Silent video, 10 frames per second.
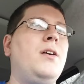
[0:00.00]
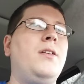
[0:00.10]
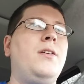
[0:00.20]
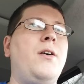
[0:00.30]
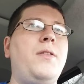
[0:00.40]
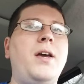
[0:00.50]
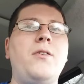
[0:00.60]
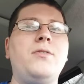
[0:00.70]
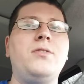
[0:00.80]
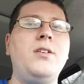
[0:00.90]
And, you know, they
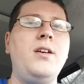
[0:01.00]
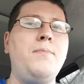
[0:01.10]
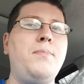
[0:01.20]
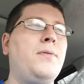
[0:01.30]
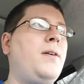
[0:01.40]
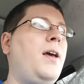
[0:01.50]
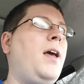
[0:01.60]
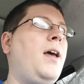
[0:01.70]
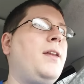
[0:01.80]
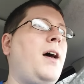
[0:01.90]
go to sleep
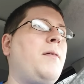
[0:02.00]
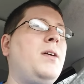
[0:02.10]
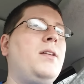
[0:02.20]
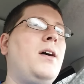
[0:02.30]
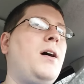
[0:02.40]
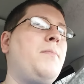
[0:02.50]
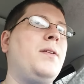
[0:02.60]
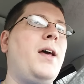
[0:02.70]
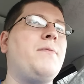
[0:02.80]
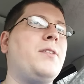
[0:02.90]
and I'm getting
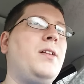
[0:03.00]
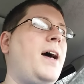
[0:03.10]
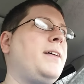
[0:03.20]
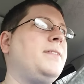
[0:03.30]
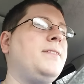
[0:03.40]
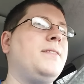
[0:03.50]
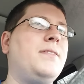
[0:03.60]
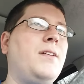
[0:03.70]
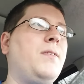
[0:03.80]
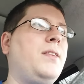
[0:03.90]
up, and after classes
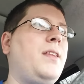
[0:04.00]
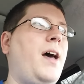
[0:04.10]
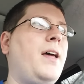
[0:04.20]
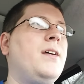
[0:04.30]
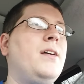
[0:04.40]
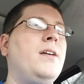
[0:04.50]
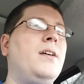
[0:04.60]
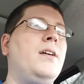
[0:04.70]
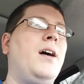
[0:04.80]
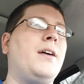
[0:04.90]
and stuff like that,
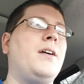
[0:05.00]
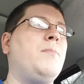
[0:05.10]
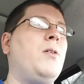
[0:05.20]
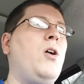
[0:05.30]
I come